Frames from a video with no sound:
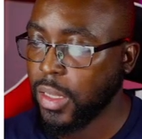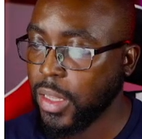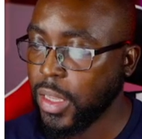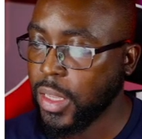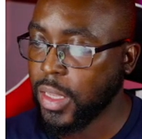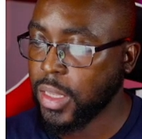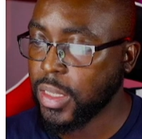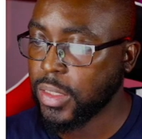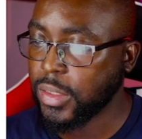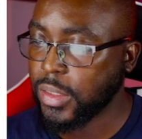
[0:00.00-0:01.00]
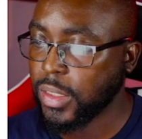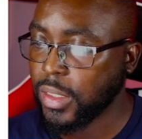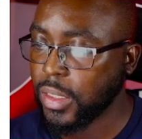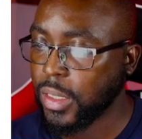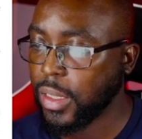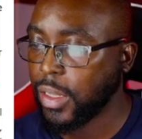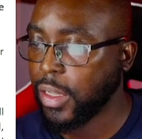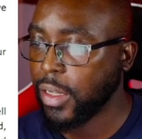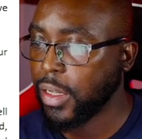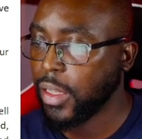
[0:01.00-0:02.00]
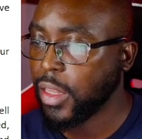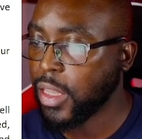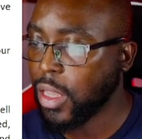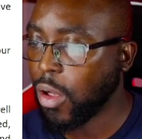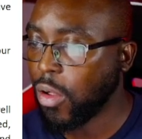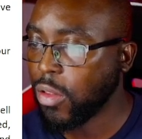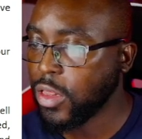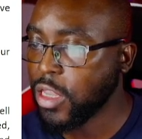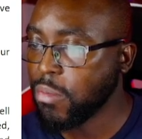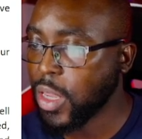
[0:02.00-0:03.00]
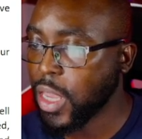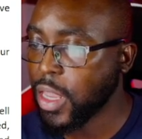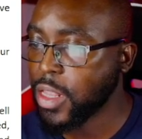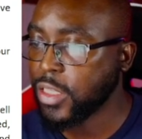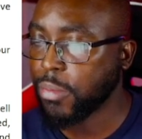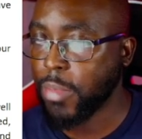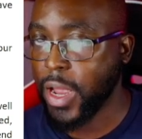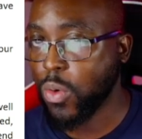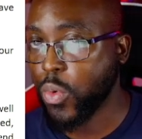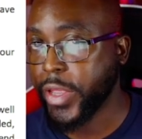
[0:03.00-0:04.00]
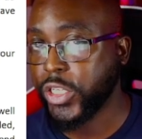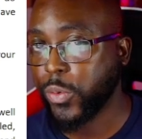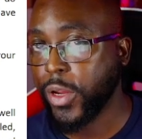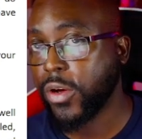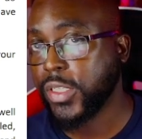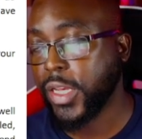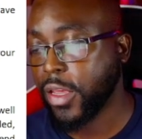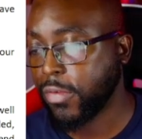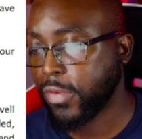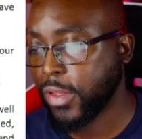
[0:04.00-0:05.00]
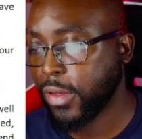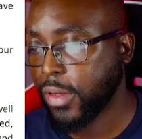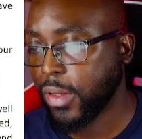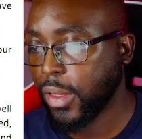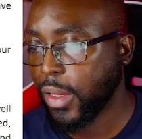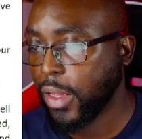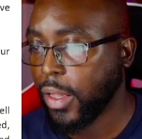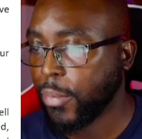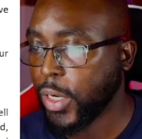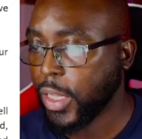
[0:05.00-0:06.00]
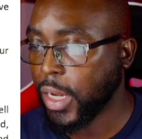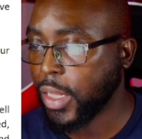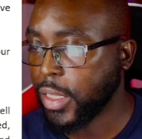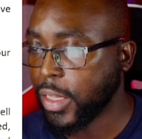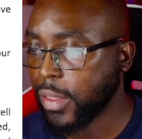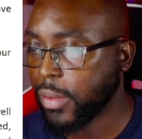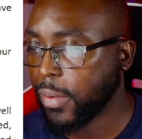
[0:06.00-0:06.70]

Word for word: is the only means by which we are saved. But get it that